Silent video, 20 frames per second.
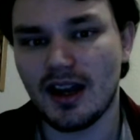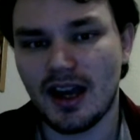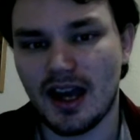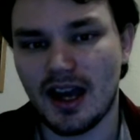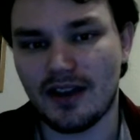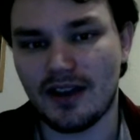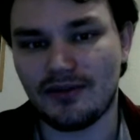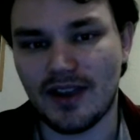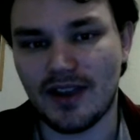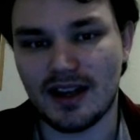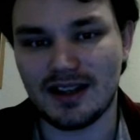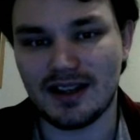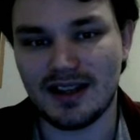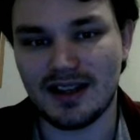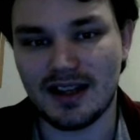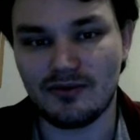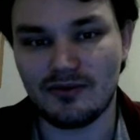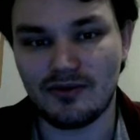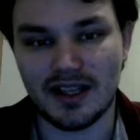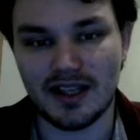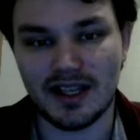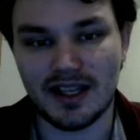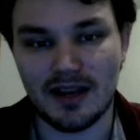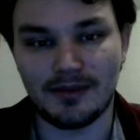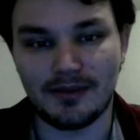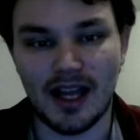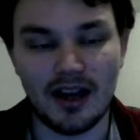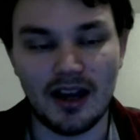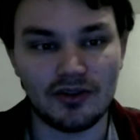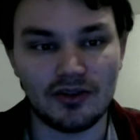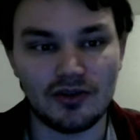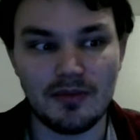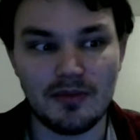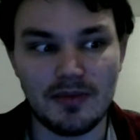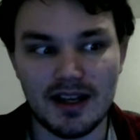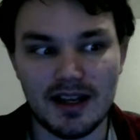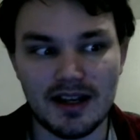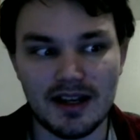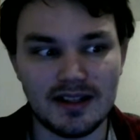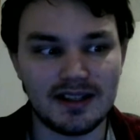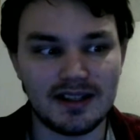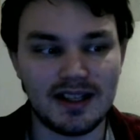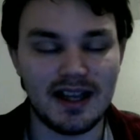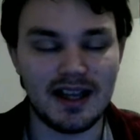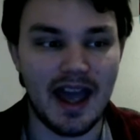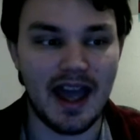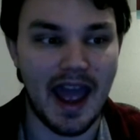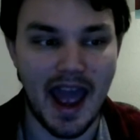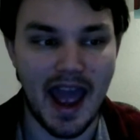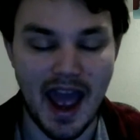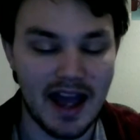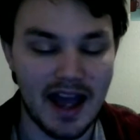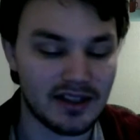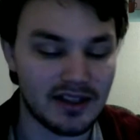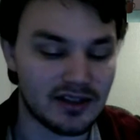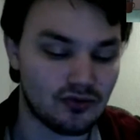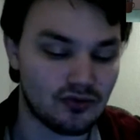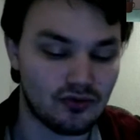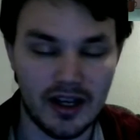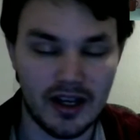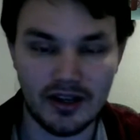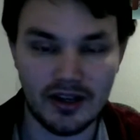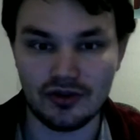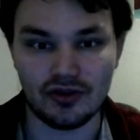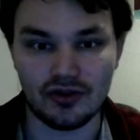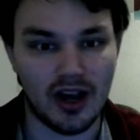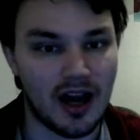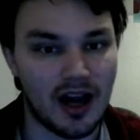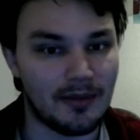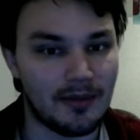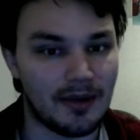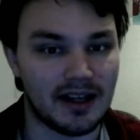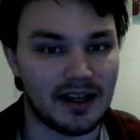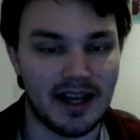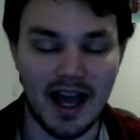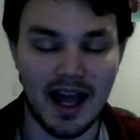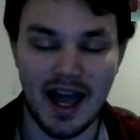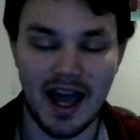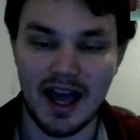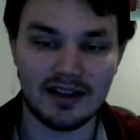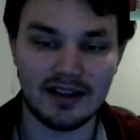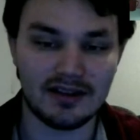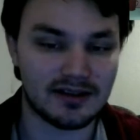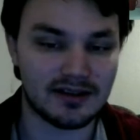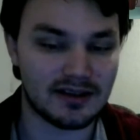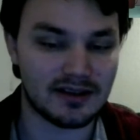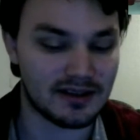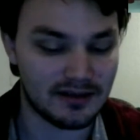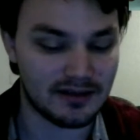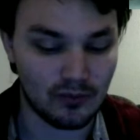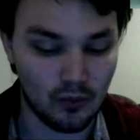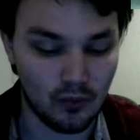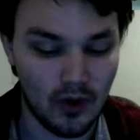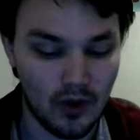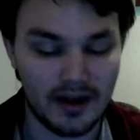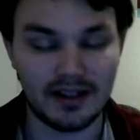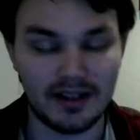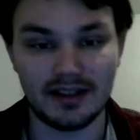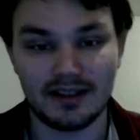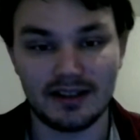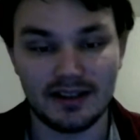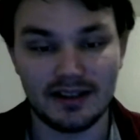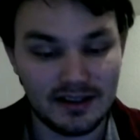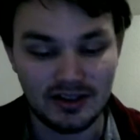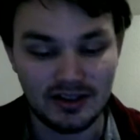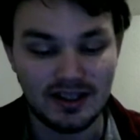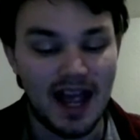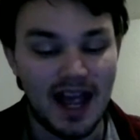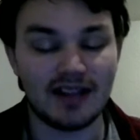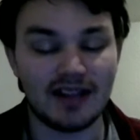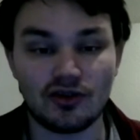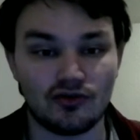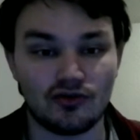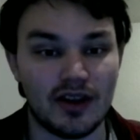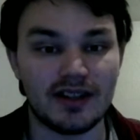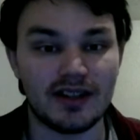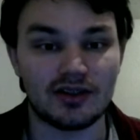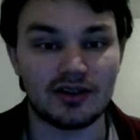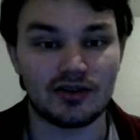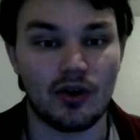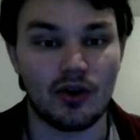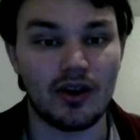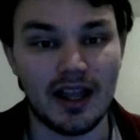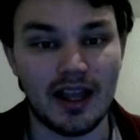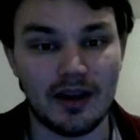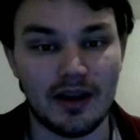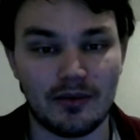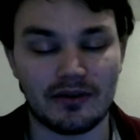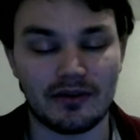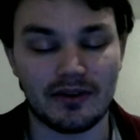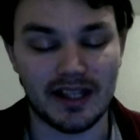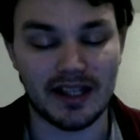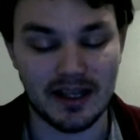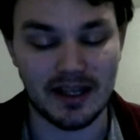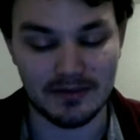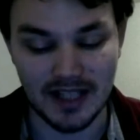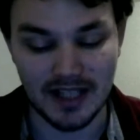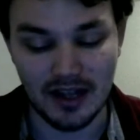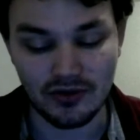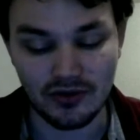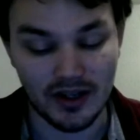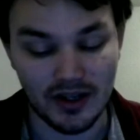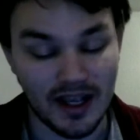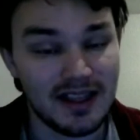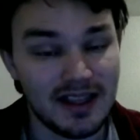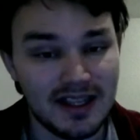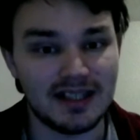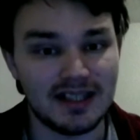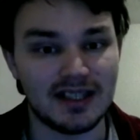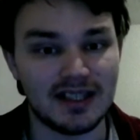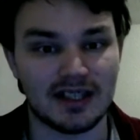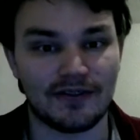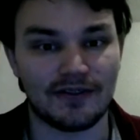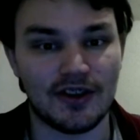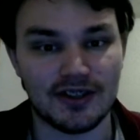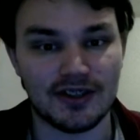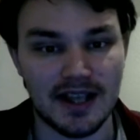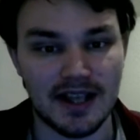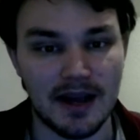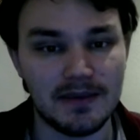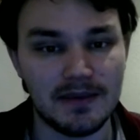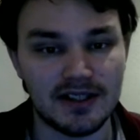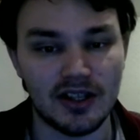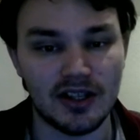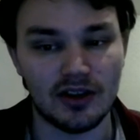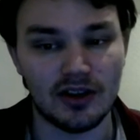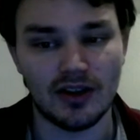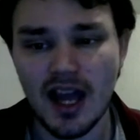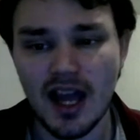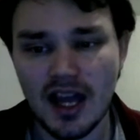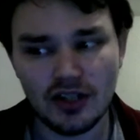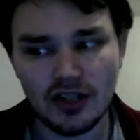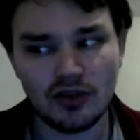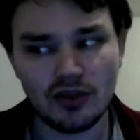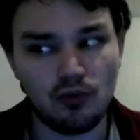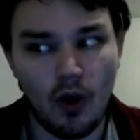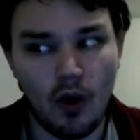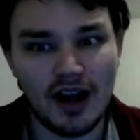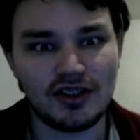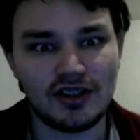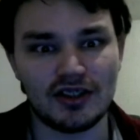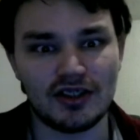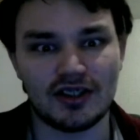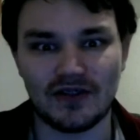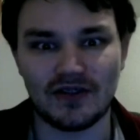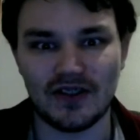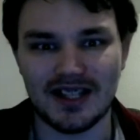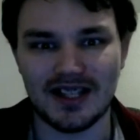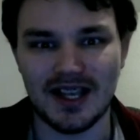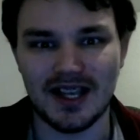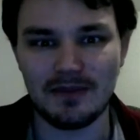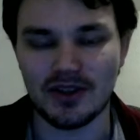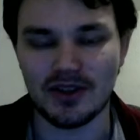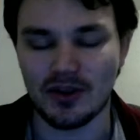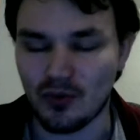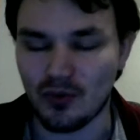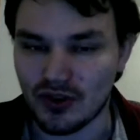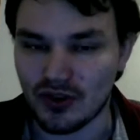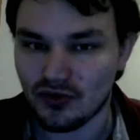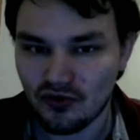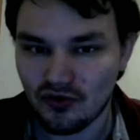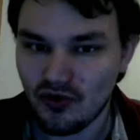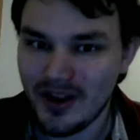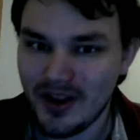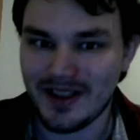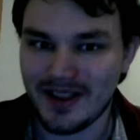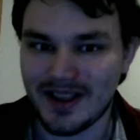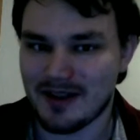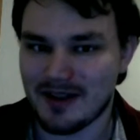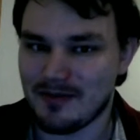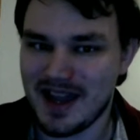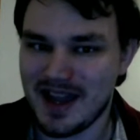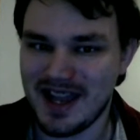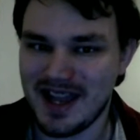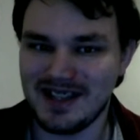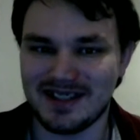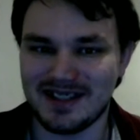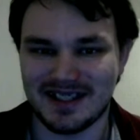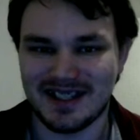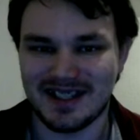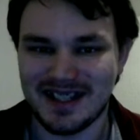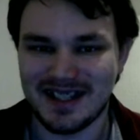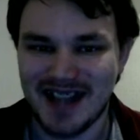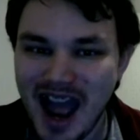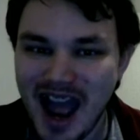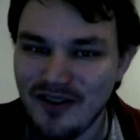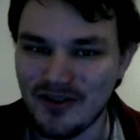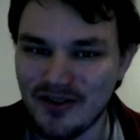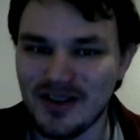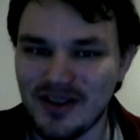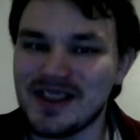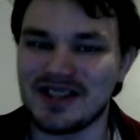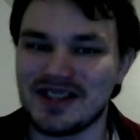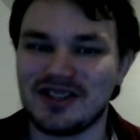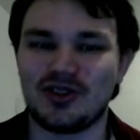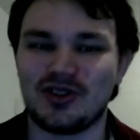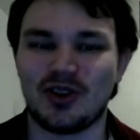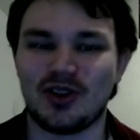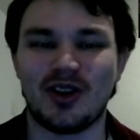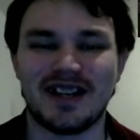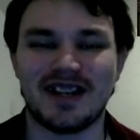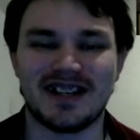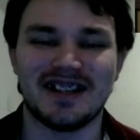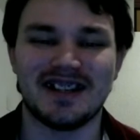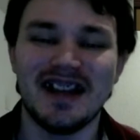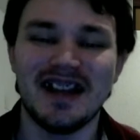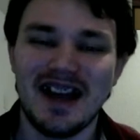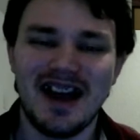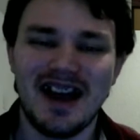if it really came down to it, because it has great drama. It just has a great storyline when it really comes down to it. At least in this first episode, just watching this first episode was really amazing, and I really enjoyed it.